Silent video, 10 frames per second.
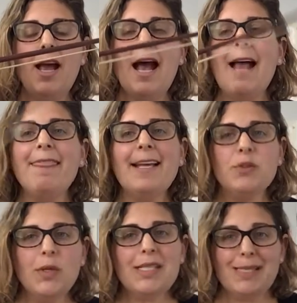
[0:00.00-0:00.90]
And that's
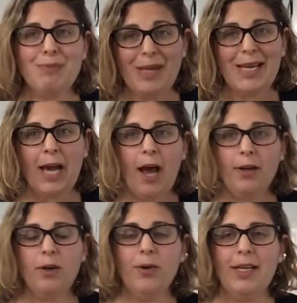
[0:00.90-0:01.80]
what
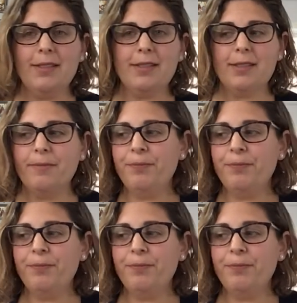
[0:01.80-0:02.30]
spiccato is.